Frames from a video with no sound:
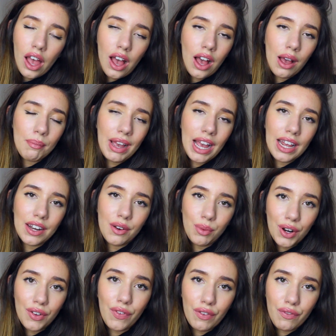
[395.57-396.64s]
And
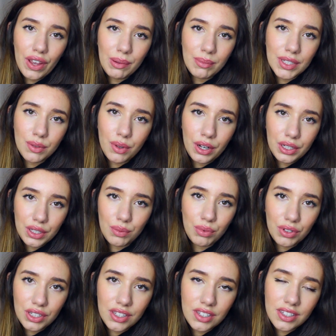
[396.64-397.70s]
one of her famous quotes
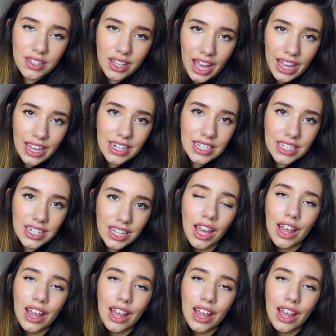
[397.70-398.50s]
was said,